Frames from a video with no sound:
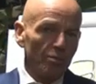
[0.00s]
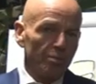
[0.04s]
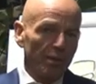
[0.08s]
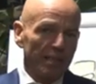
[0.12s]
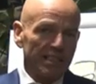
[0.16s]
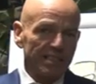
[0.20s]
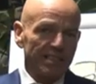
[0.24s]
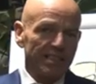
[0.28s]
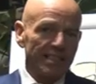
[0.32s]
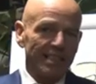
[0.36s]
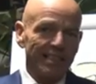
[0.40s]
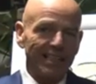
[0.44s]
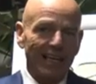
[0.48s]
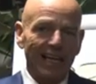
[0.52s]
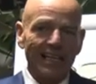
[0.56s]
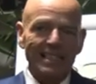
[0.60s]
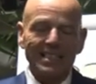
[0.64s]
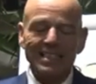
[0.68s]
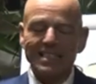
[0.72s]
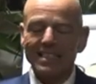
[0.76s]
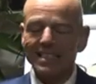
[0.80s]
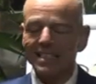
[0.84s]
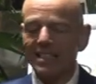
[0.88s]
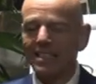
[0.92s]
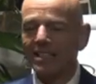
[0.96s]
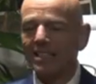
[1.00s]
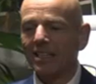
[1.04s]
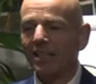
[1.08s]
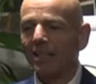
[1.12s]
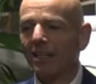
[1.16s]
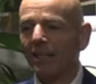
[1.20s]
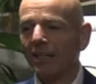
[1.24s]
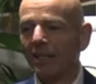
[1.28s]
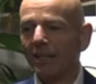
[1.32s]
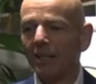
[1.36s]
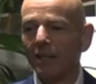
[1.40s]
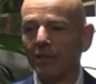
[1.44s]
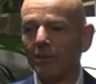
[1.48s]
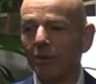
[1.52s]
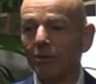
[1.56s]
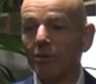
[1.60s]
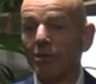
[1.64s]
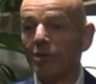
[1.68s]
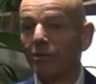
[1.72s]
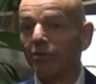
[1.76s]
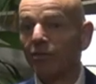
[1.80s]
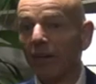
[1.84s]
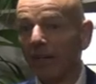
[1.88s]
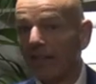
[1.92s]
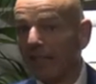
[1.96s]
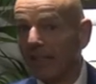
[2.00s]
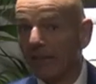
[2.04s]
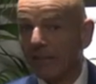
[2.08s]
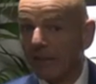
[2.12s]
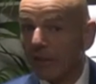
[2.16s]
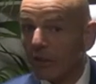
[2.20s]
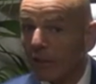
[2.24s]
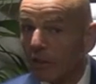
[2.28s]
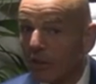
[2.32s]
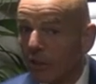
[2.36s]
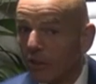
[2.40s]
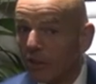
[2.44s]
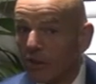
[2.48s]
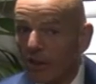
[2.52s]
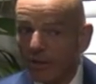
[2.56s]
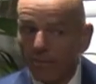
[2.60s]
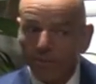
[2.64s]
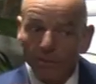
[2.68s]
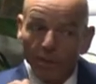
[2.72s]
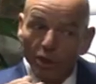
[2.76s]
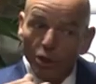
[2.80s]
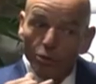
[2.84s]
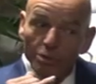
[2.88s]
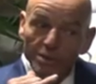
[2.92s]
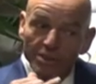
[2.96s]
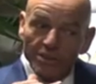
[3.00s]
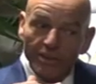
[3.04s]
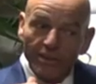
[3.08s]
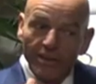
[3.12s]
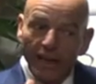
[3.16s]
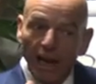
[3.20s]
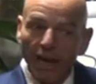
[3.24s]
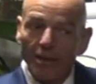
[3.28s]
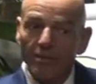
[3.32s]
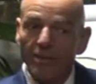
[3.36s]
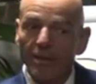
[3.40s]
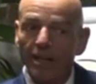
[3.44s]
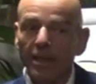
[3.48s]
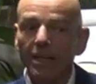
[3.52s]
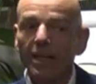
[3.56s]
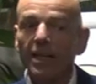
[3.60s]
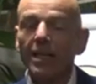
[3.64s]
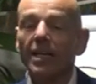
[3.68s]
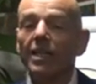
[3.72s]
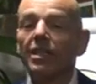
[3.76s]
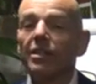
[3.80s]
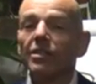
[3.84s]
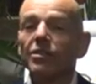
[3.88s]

bits and glances. It is obviously funny when you're in the gym, with your camera,